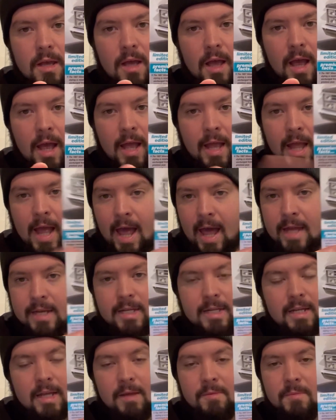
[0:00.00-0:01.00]
I had
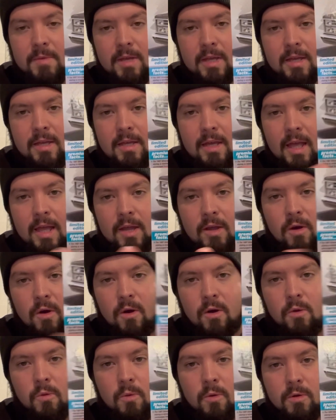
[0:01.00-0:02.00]
to get me a
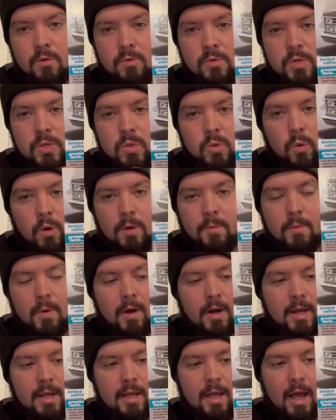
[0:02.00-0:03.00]
AutoWorld square
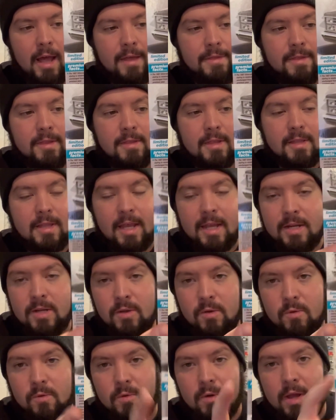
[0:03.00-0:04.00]
body. I think that they
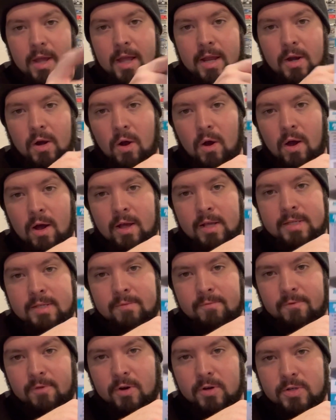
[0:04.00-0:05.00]
do an
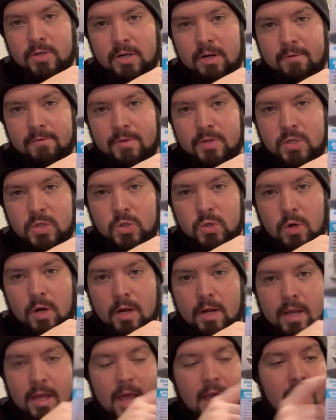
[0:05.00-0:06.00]
awesome version of this
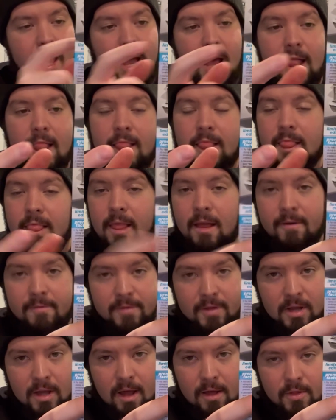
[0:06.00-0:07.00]
truck. Love
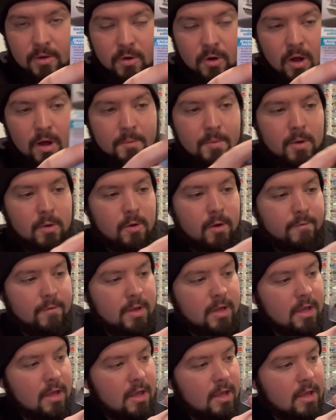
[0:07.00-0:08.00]
the color combo of
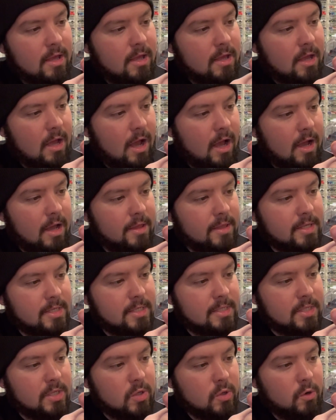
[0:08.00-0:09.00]
it. This
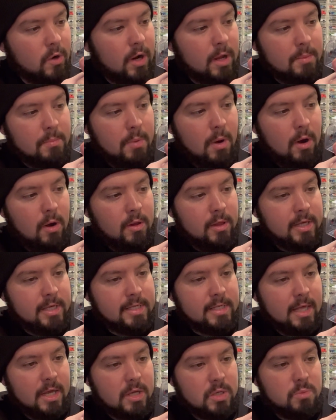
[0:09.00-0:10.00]
is the gray poly
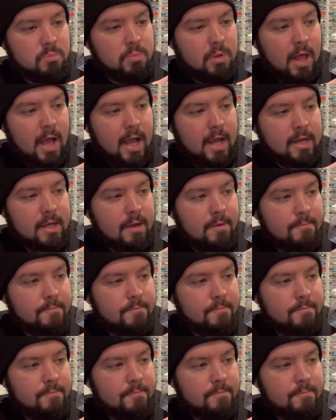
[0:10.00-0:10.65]
/ black.